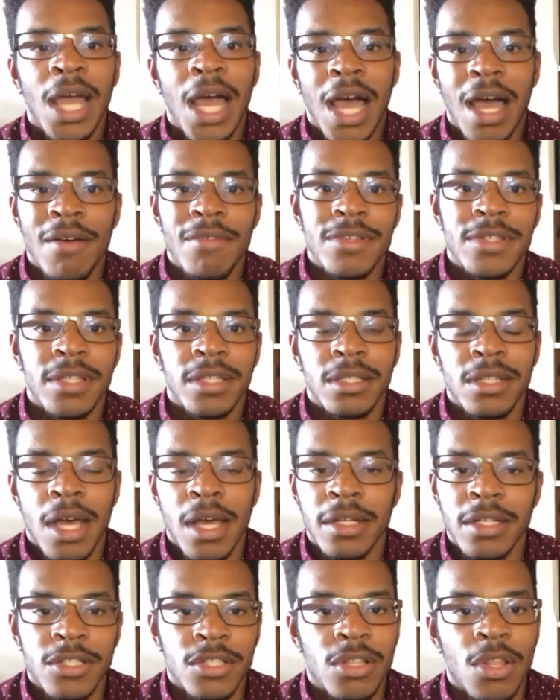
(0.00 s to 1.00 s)
Obviously in
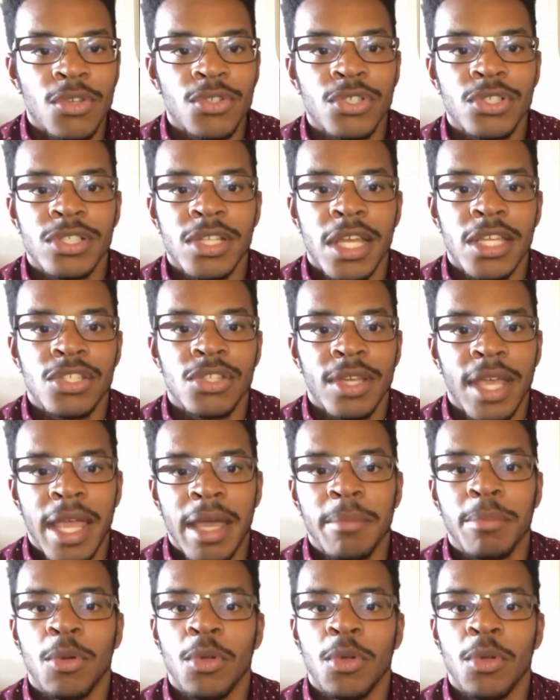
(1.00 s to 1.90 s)
non-disclosure states you can't